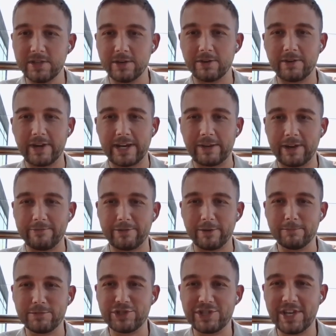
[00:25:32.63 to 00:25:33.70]
Alrighty, one
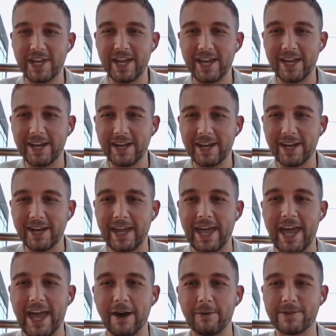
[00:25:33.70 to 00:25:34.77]
from Jen.
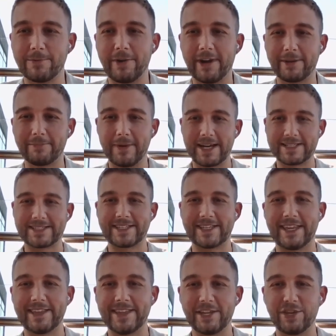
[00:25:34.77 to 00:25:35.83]
How was it wearing masks
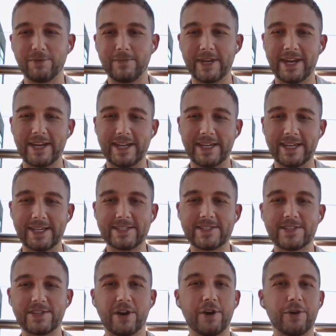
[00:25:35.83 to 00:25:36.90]
in the humidity?
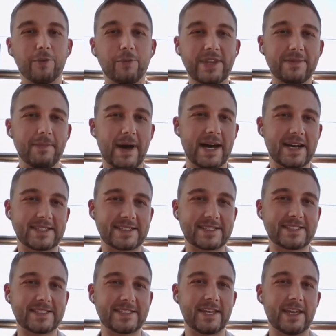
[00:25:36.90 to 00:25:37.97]
So with masks
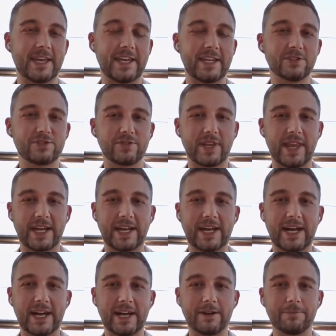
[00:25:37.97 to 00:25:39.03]
in Sri
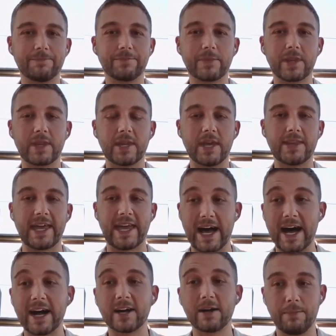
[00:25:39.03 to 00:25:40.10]
Lanka, they
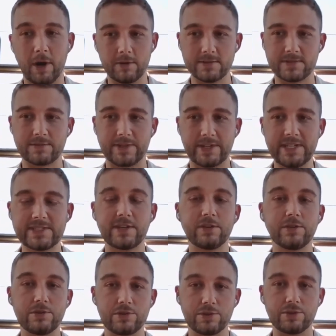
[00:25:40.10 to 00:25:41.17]
are compulsory, so
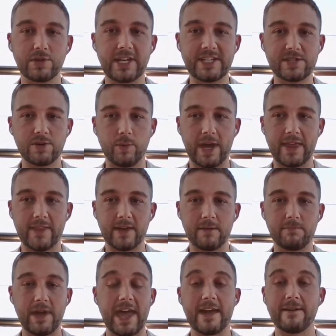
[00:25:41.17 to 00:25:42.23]
you do need to wear
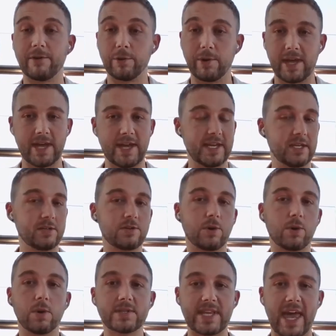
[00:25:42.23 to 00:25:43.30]
them everywhere,
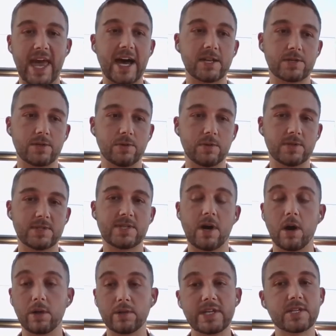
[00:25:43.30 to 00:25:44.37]
indoors, outdoors.
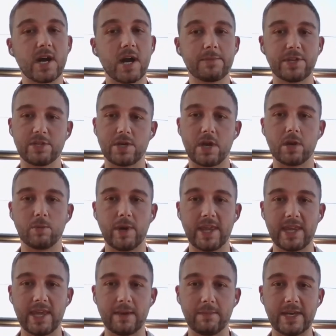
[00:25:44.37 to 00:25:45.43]
The only time that you don't
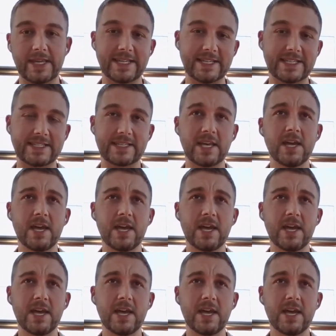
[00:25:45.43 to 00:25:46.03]
wear them is,